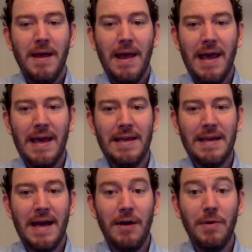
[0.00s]
And
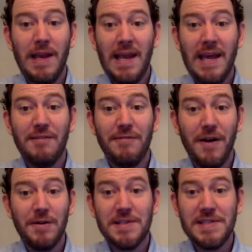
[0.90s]
we need
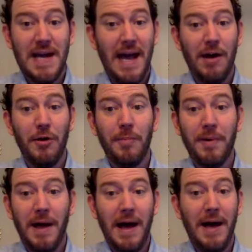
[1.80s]
folks to help
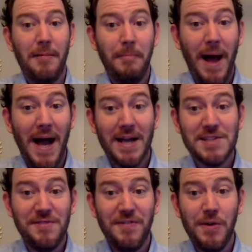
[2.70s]

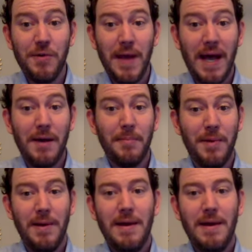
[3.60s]
box food up,